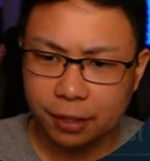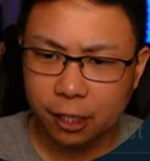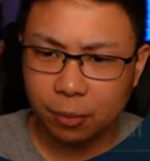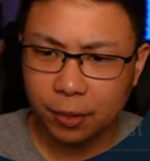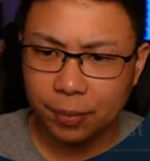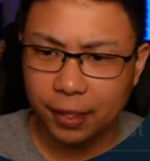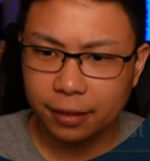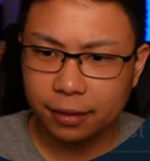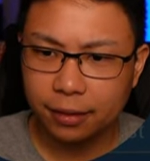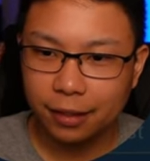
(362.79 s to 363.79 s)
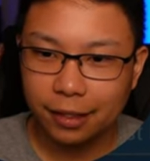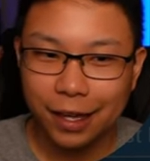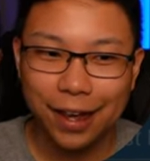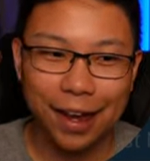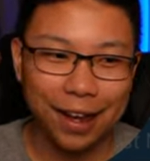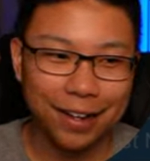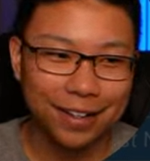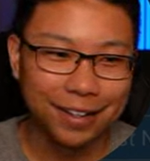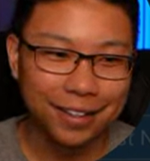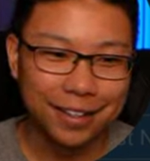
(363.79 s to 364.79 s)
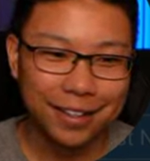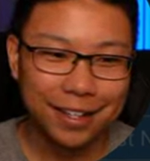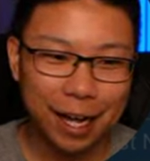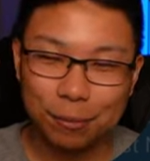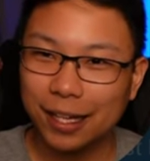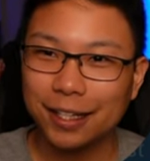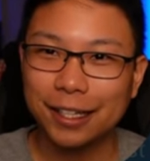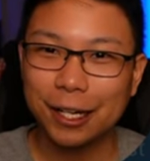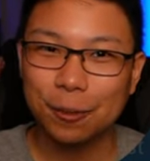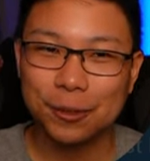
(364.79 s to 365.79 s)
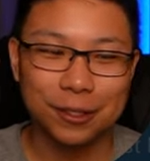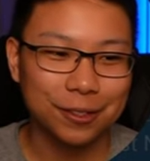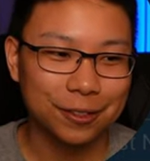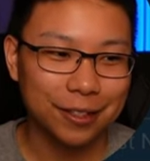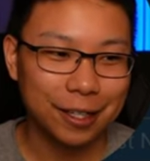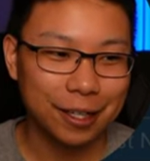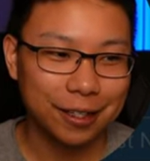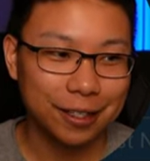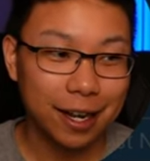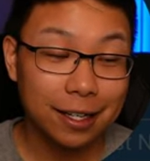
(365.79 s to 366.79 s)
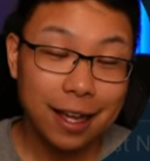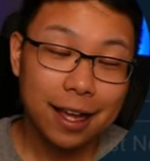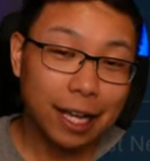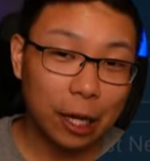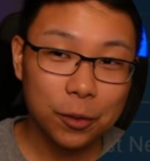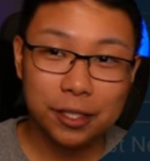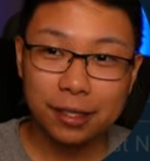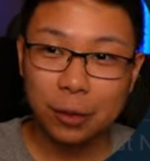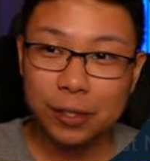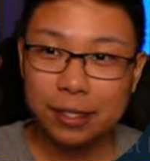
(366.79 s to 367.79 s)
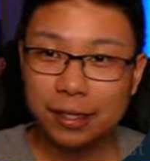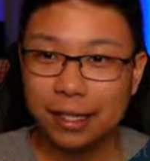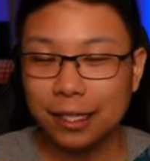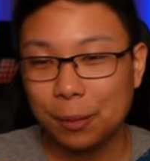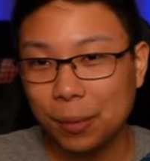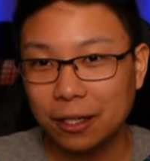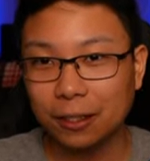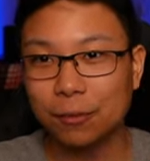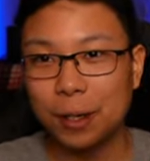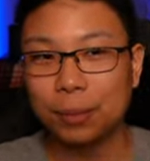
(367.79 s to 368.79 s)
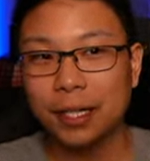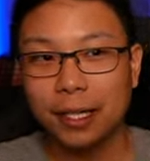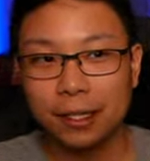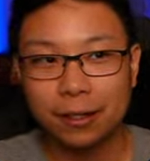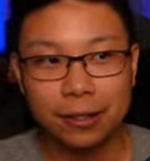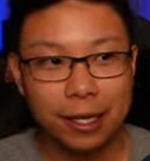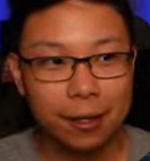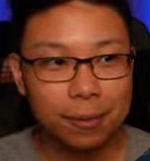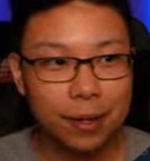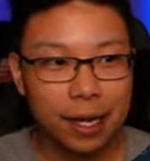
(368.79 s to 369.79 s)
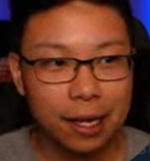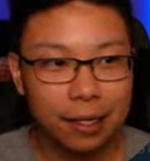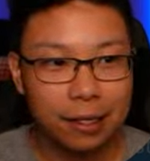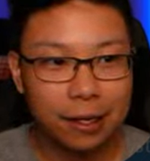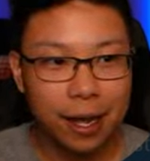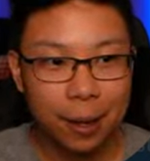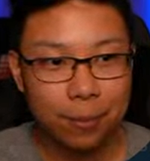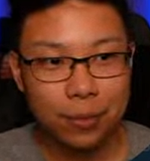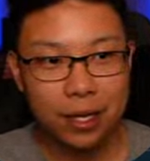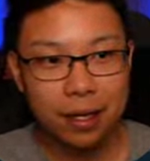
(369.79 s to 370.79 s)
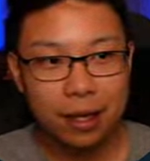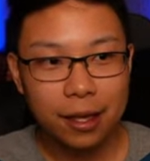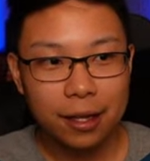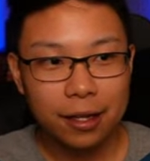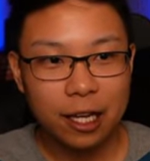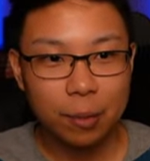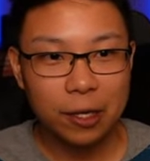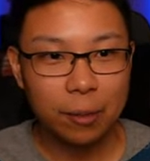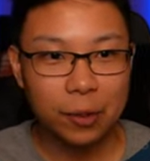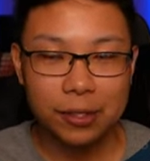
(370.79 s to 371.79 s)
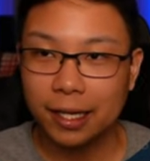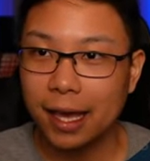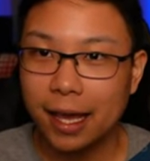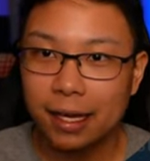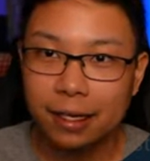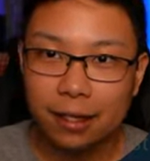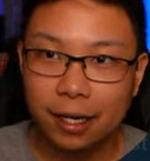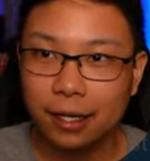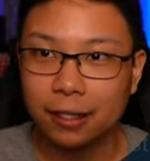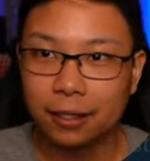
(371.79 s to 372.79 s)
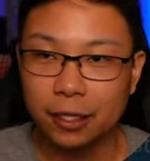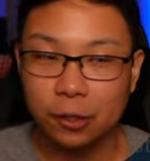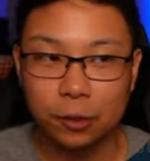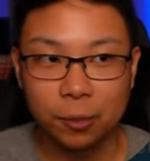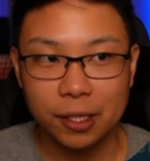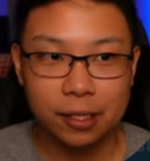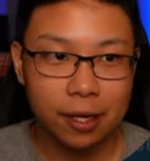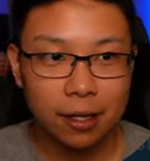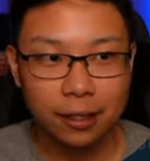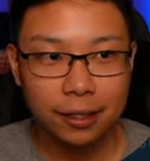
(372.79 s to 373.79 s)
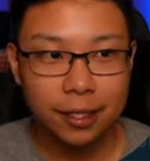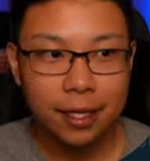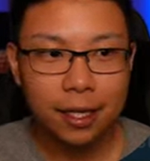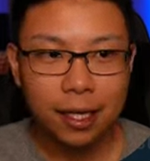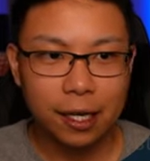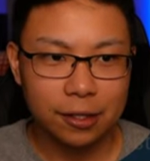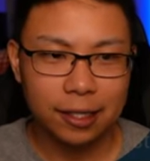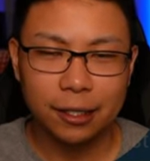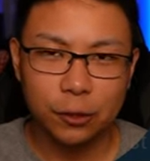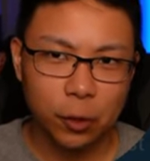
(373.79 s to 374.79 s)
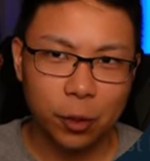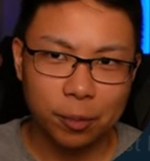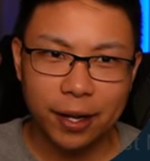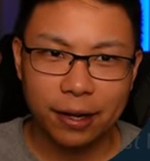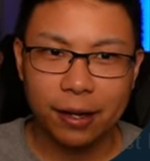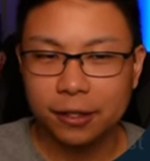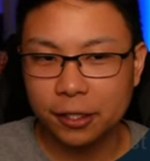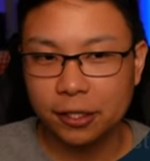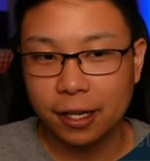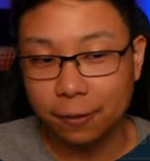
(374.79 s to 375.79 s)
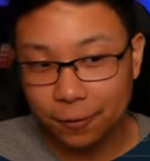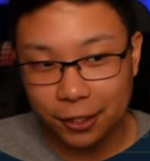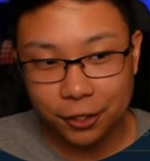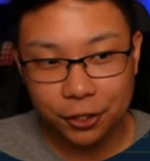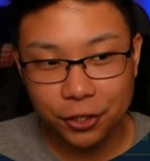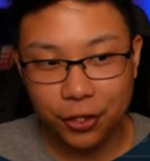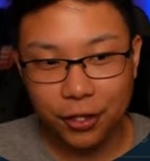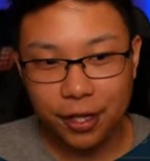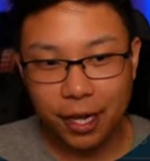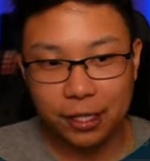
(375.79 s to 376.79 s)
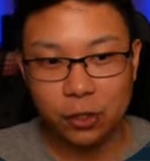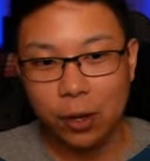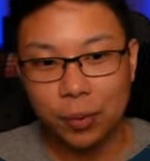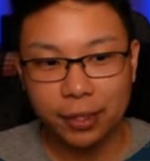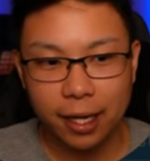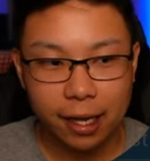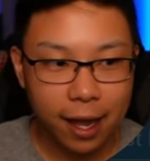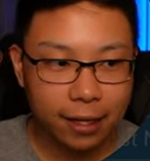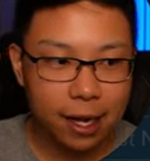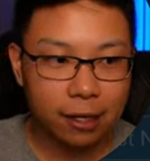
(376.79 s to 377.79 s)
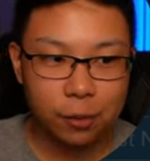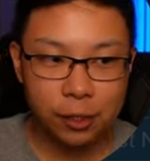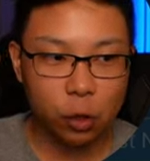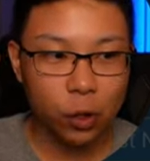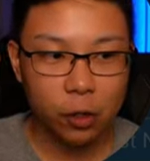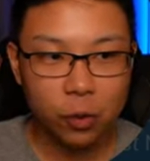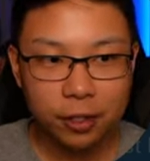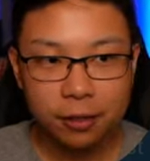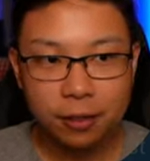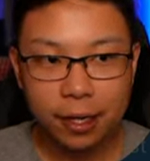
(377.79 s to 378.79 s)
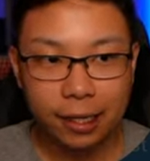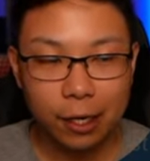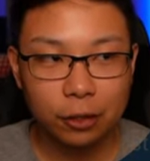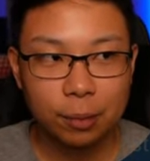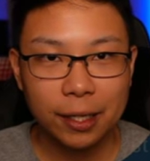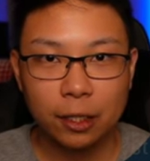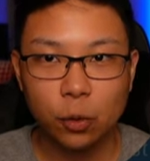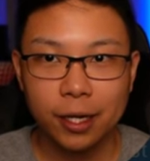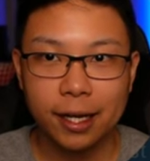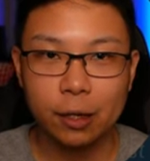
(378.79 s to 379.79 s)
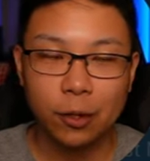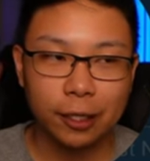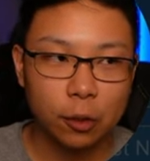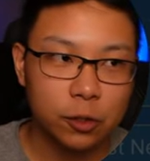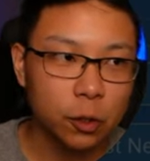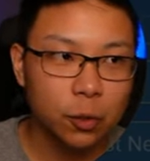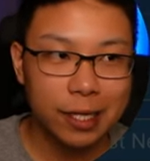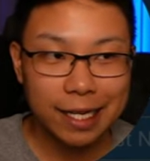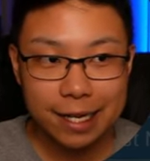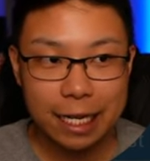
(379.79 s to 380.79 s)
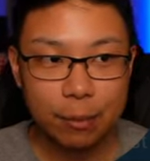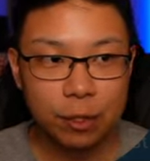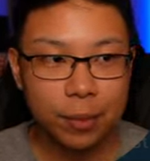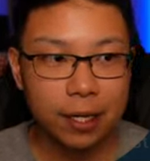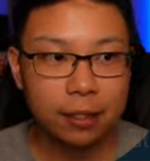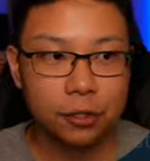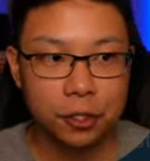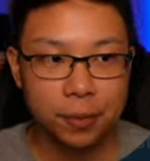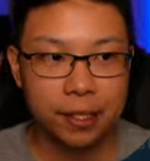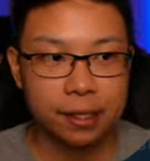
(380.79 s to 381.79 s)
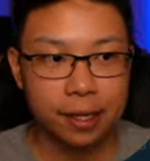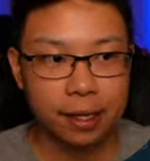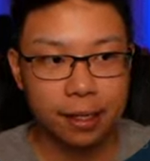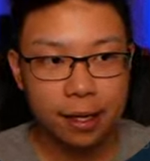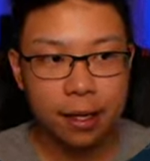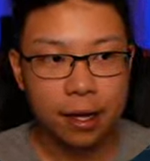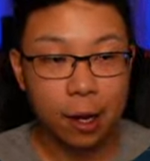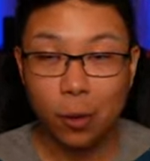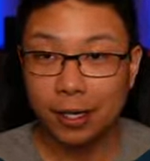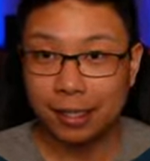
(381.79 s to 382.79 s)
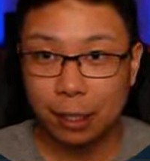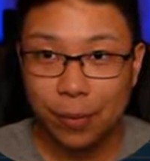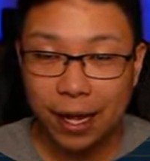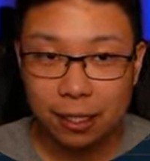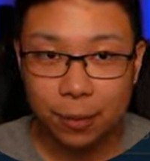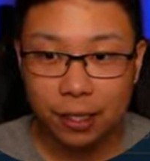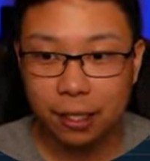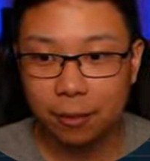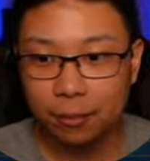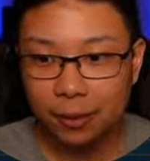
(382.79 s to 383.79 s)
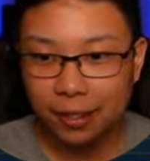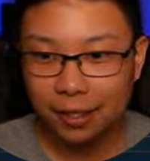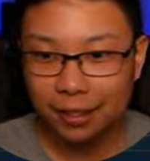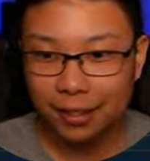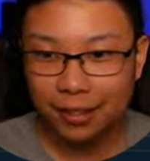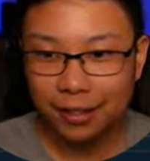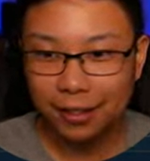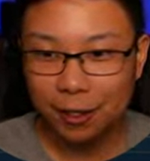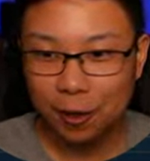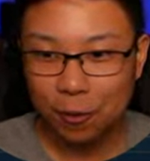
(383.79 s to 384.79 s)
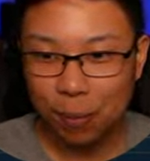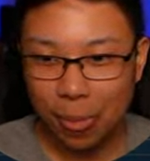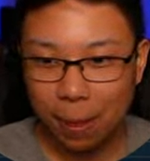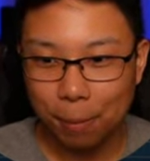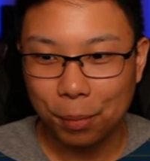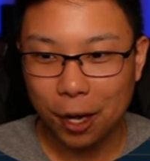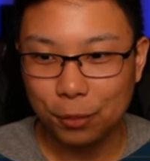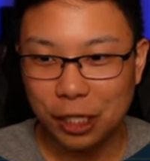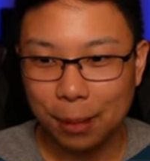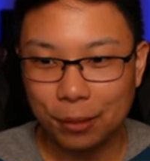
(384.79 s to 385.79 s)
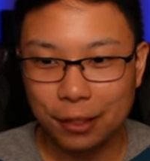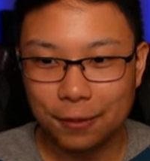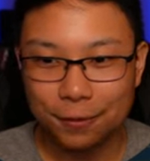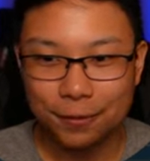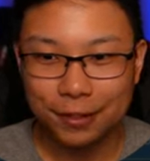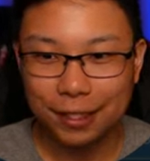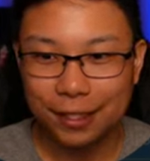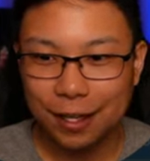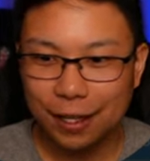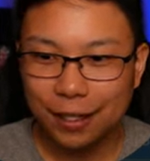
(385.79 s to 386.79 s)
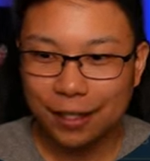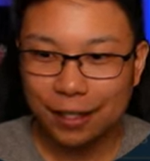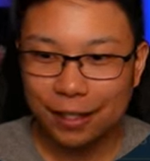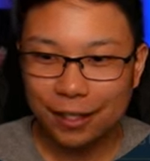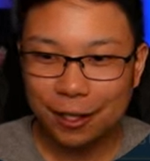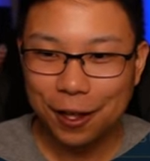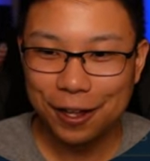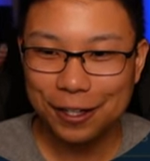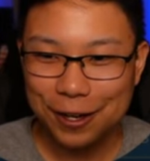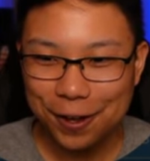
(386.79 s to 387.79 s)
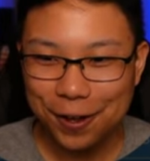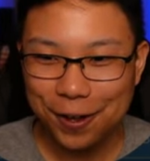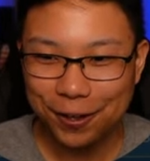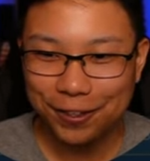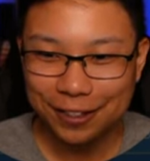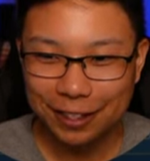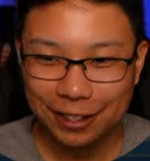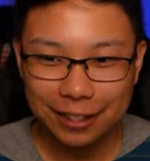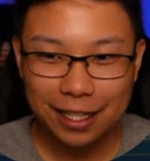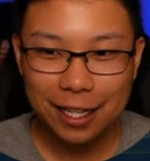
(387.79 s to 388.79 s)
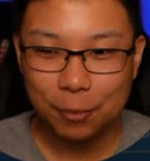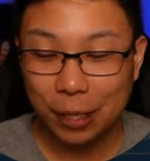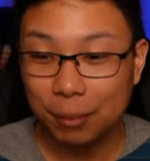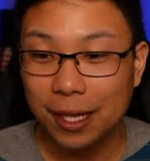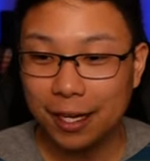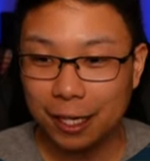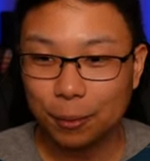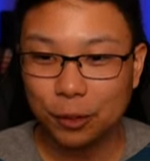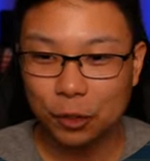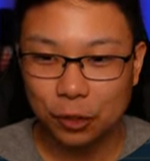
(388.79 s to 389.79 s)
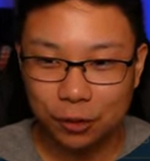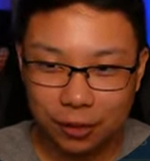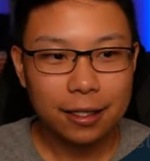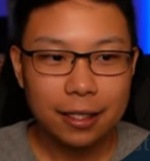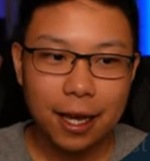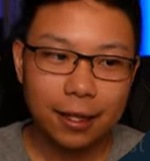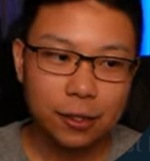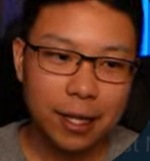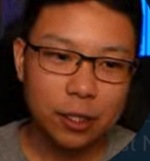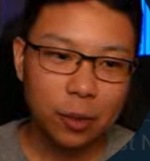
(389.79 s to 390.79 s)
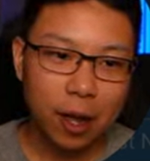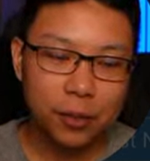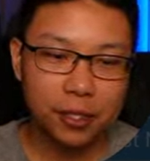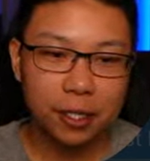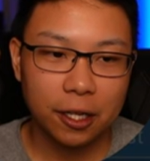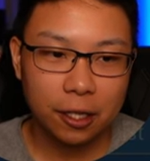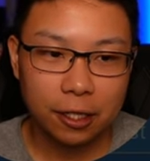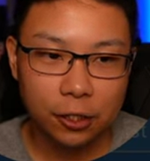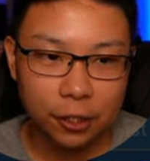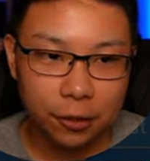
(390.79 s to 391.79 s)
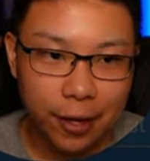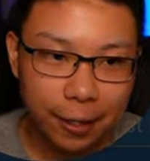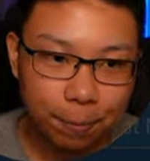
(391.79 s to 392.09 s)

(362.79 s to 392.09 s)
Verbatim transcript: Helped me big. Yeah, I'm glad that helped you. Uh, I it was it was in the middle of me playing another game, and uh, M B hit me up. He was like, "Hey, uh, can you do me a solid?" And I was like, "I'll do you one better. I'll teach you how to fish." And so I put that guide out. It was a quick one, and I only made it quick. I didn't want to go too in depth about it, just because I I wanted to get back to my game. Bomb champ glove, yeah. No. But I'm glad it helped you, June. Yeah, so that's what I was thinking initially, right?